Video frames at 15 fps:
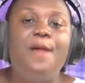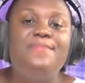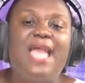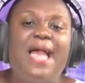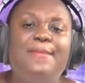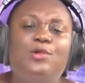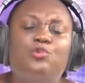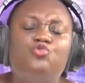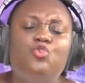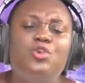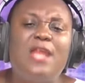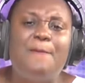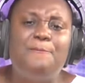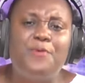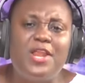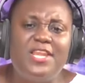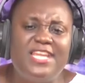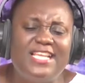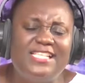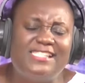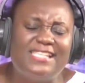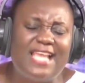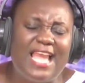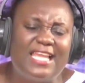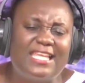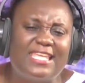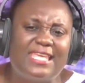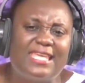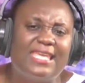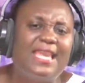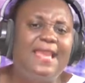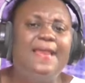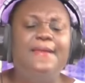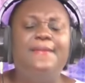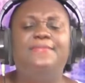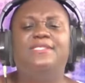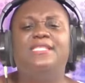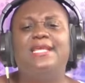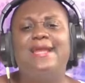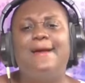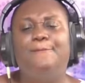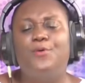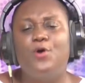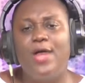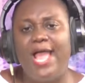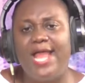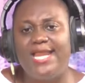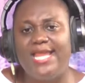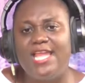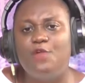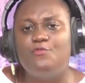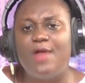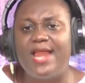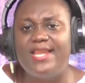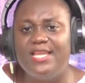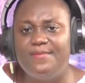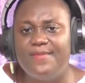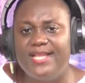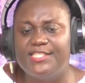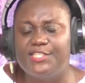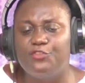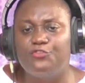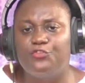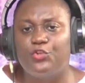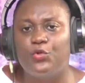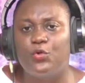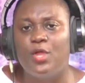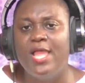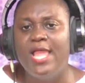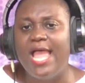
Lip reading: mi ami kru na podi say kim sa na po e na ye running mate so no